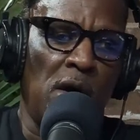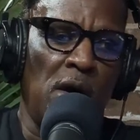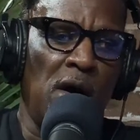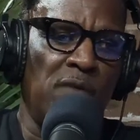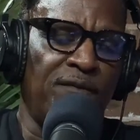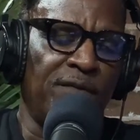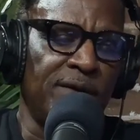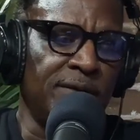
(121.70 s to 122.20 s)

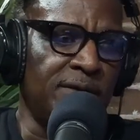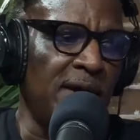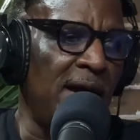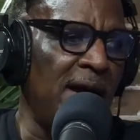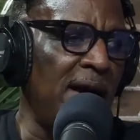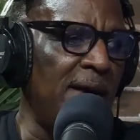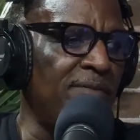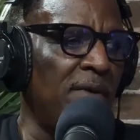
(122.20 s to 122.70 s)

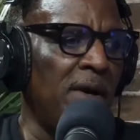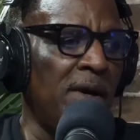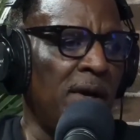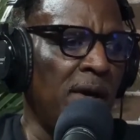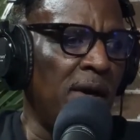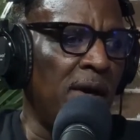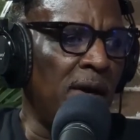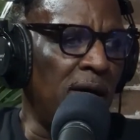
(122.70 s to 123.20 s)
oftentimes
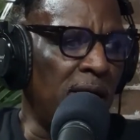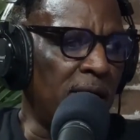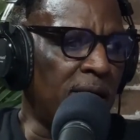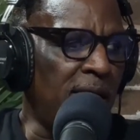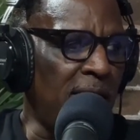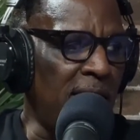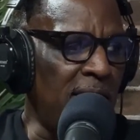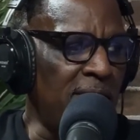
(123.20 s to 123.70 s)

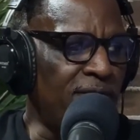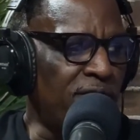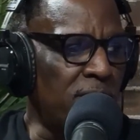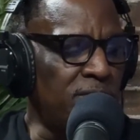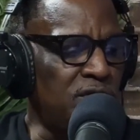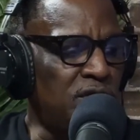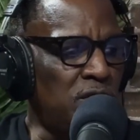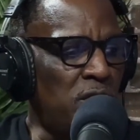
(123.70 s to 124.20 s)
came
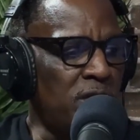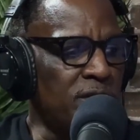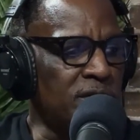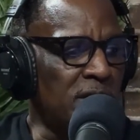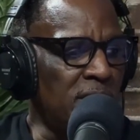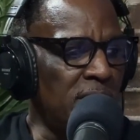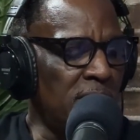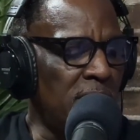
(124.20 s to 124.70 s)
from
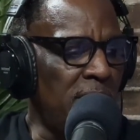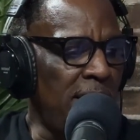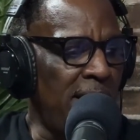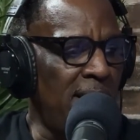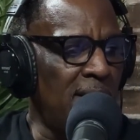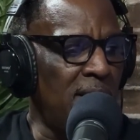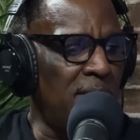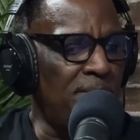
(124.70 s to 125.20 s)
Georgia,
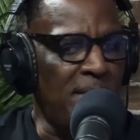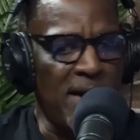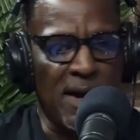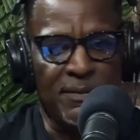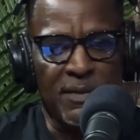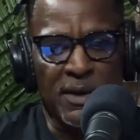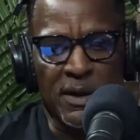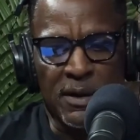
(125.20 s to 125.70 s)

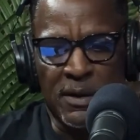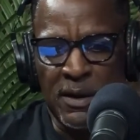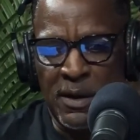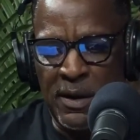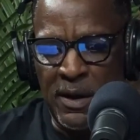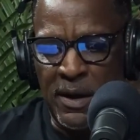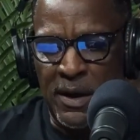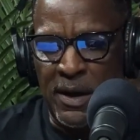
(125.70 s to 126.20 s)
Alabama,
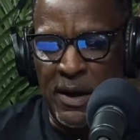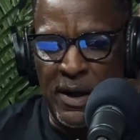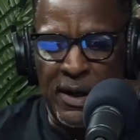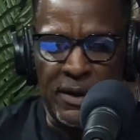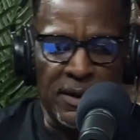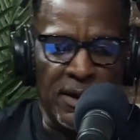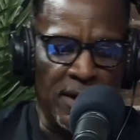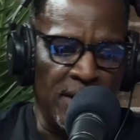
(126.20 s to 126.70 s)

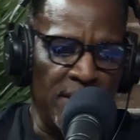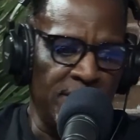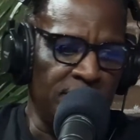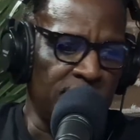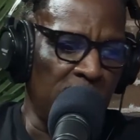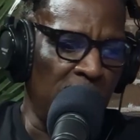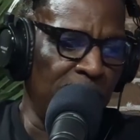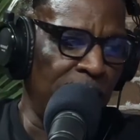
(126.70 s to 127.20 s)
and
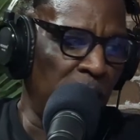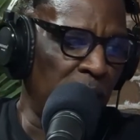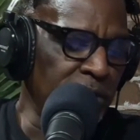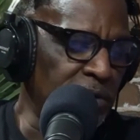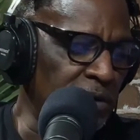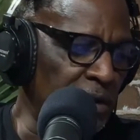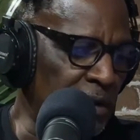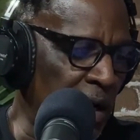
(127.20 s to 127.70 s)
some
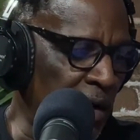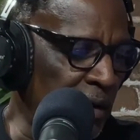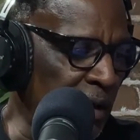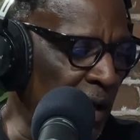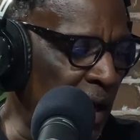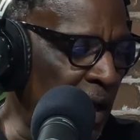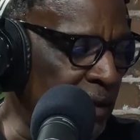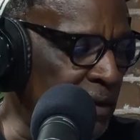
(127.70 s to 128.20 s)
parts of the
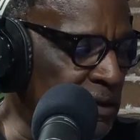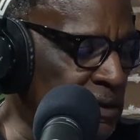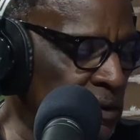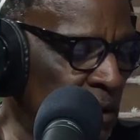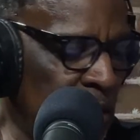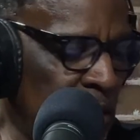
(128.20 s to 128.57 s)
Carolinas